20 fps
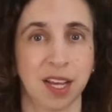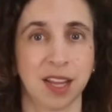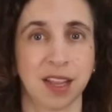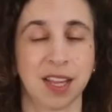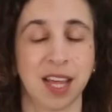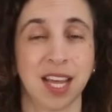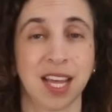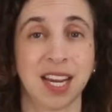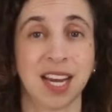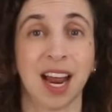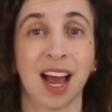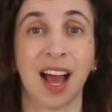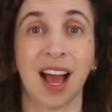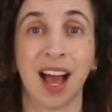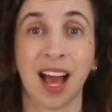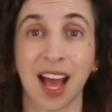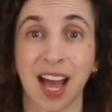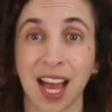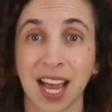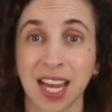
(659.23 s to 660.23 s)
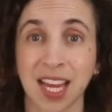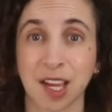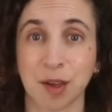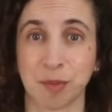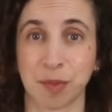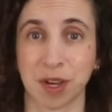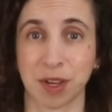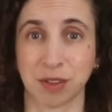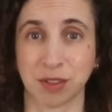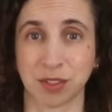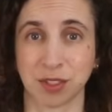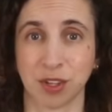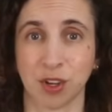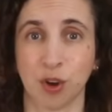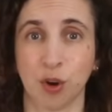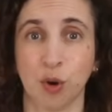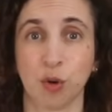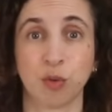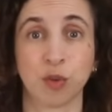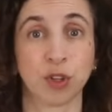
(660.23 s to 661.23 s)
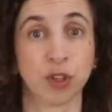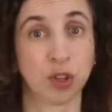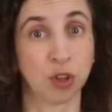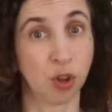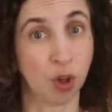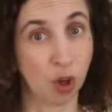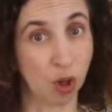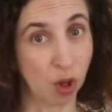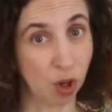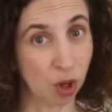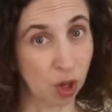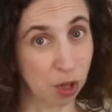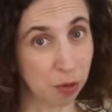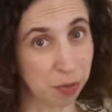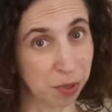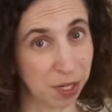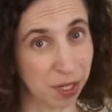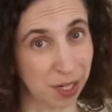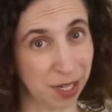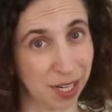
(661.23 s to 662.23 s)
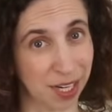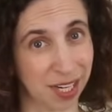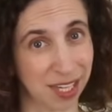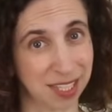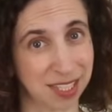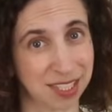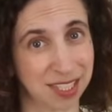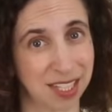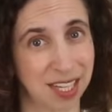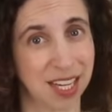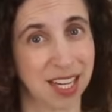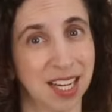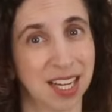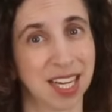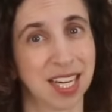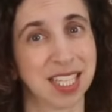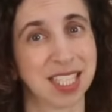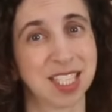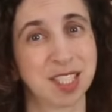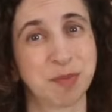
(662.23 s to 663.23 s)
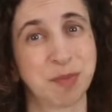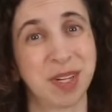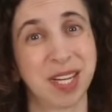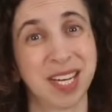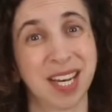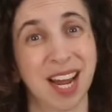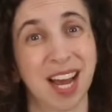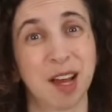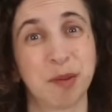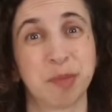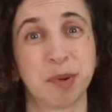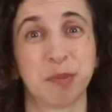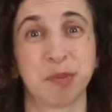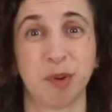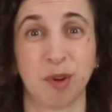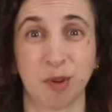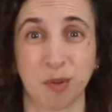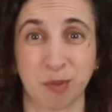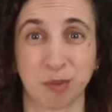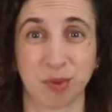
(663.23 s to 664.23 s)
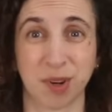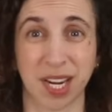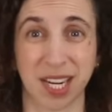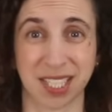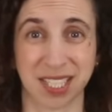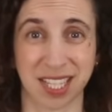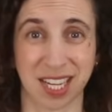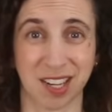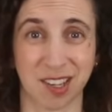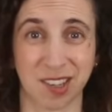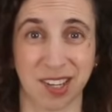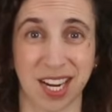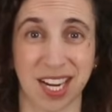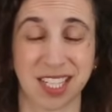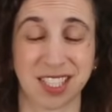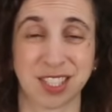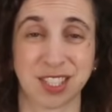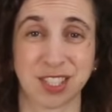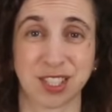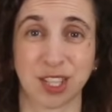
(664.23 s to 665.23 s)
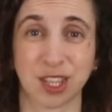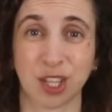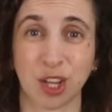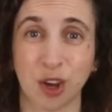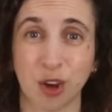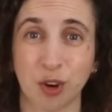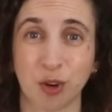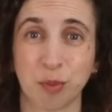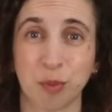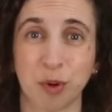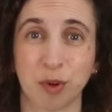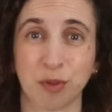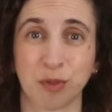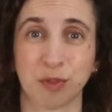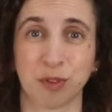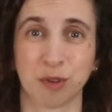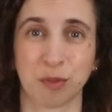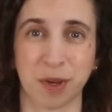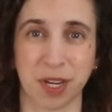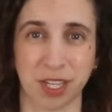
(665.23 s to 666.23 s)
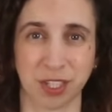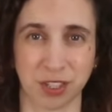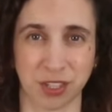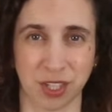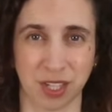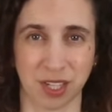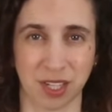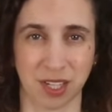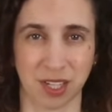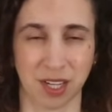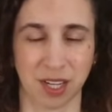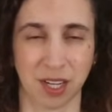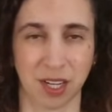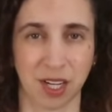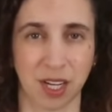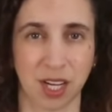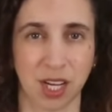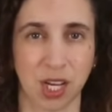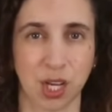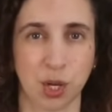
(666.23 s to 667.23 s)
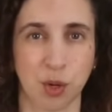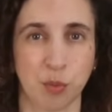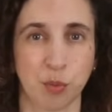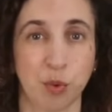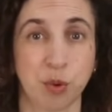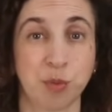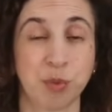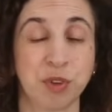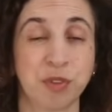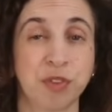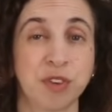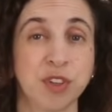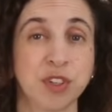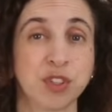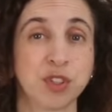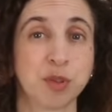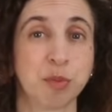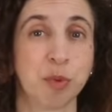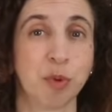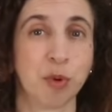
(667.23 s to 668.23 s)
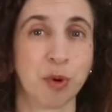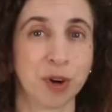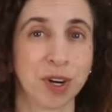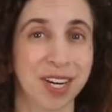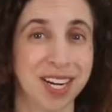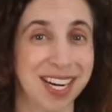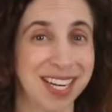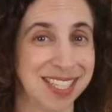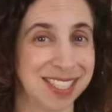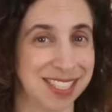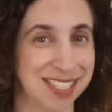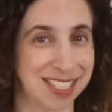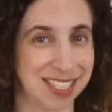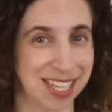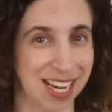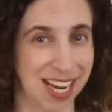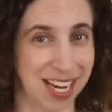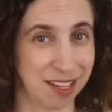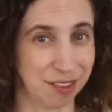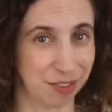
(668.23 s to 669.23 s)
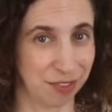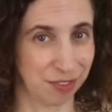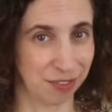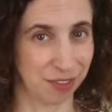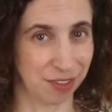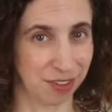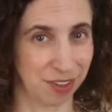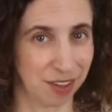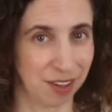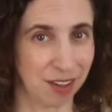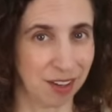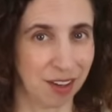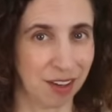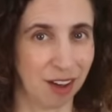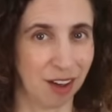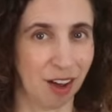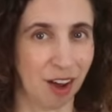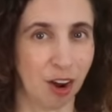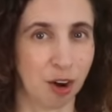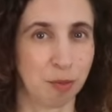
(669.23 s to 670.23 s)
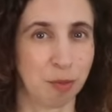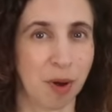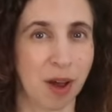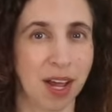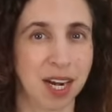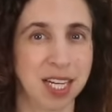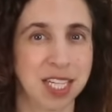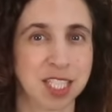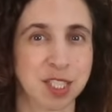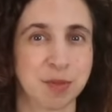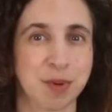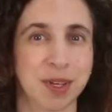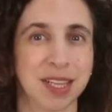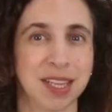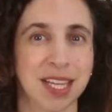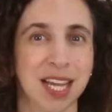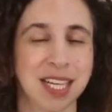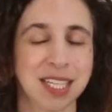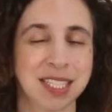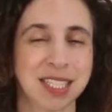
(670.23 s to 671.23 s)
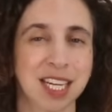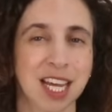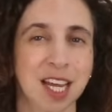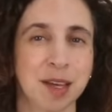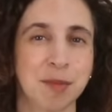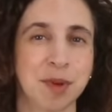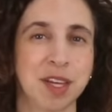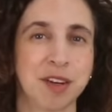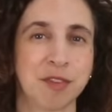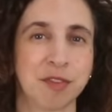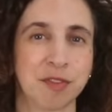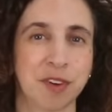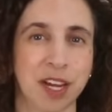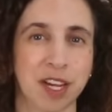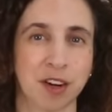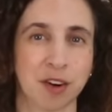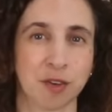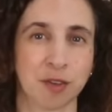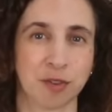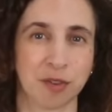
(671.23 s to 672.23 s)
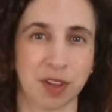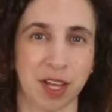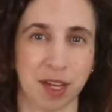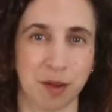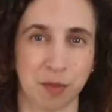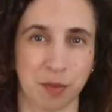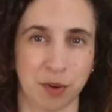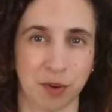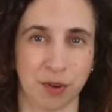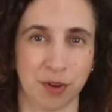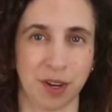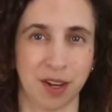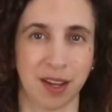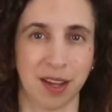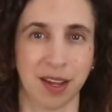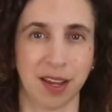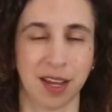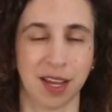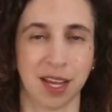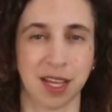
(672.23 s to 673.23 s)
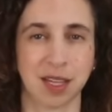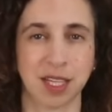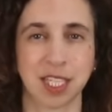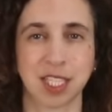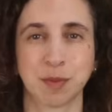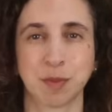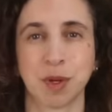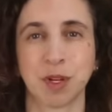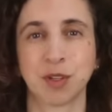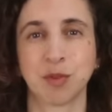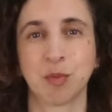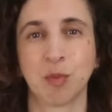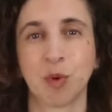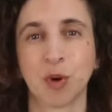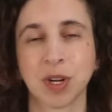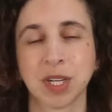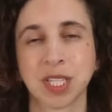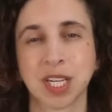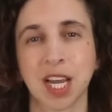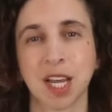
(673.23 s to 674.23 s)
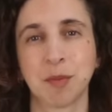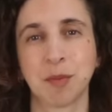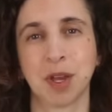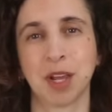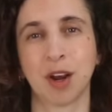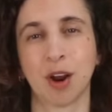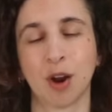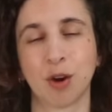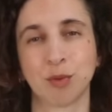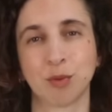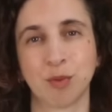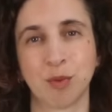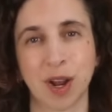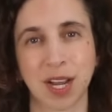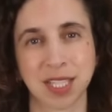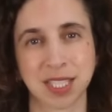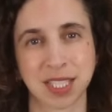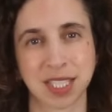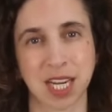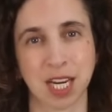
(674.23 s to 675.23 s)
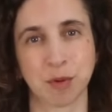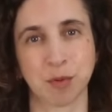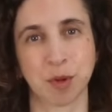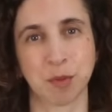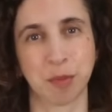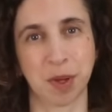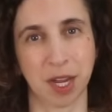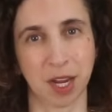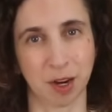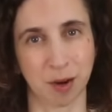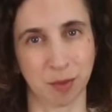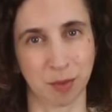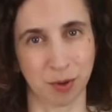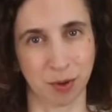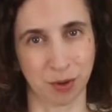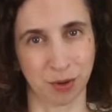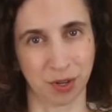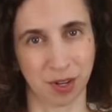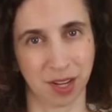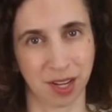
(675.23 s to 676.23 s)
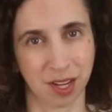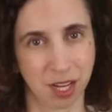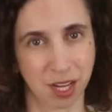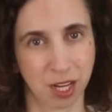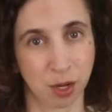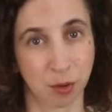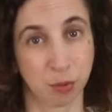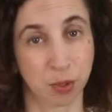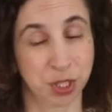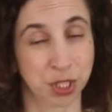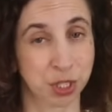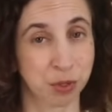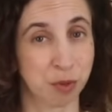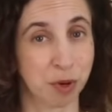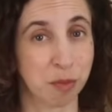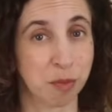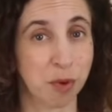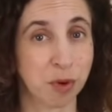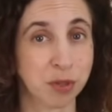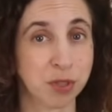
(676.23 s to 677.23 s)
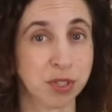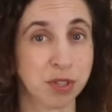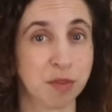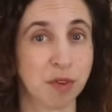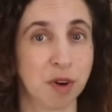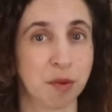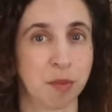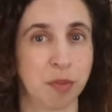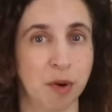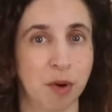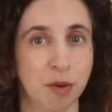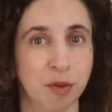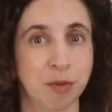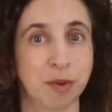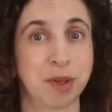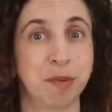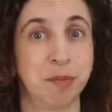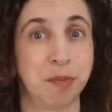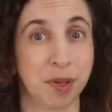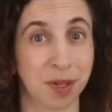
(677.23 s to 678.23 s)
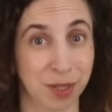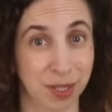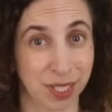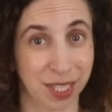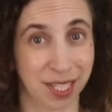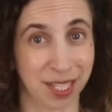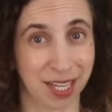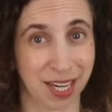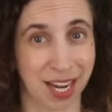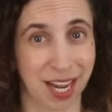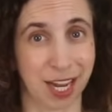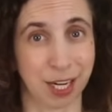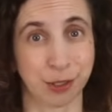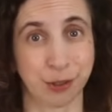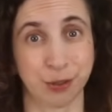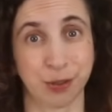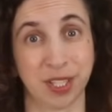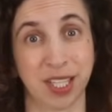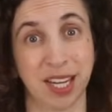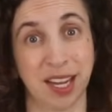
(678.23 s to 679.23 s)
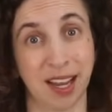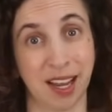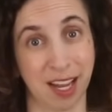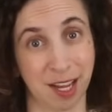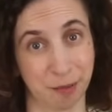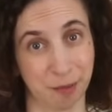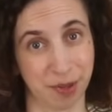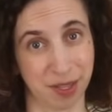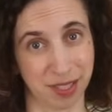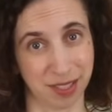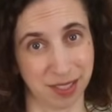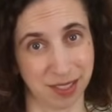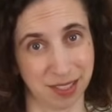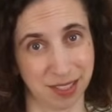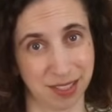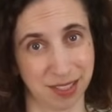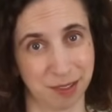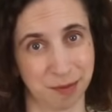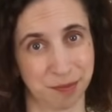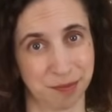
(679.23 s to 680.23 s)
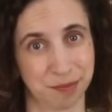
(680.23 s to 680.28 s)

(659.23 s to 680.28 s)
that in high amounts over long periods can speed up bone breakdown and slow bone formation. When we feel supported and safe, our bodies spend less time in fight or flight mode, and they spend more time in our rest and repair mode, which is where most of our bone rebuilding actually happens.